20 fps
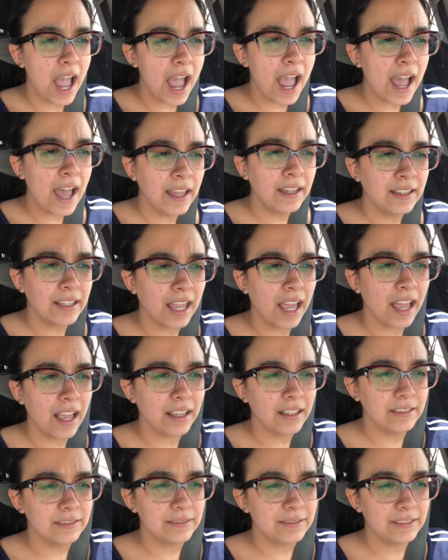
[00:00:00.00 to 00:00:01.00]

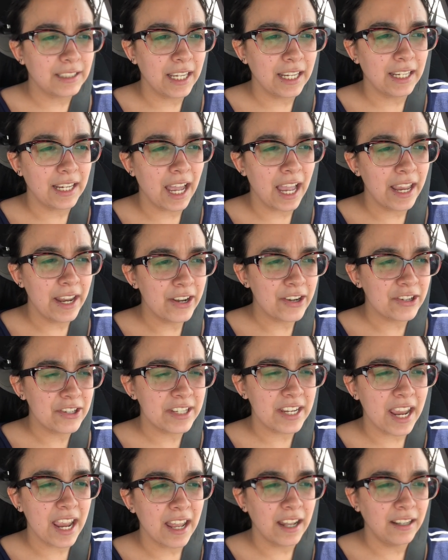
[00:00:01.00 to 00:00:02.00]
And, like, I
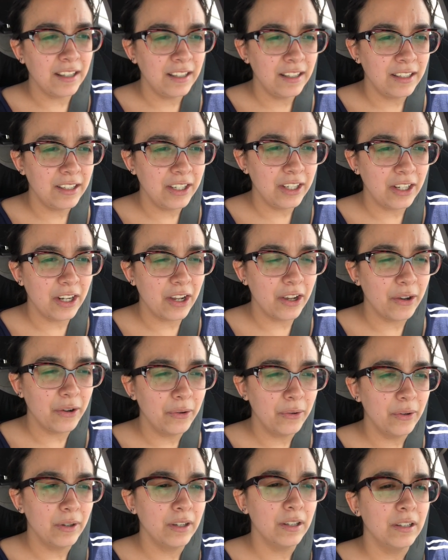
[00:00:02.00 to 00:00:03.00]
understand, you
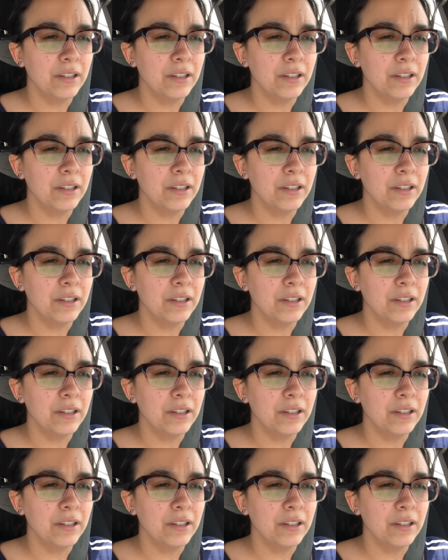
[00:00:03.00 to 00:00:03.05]
know,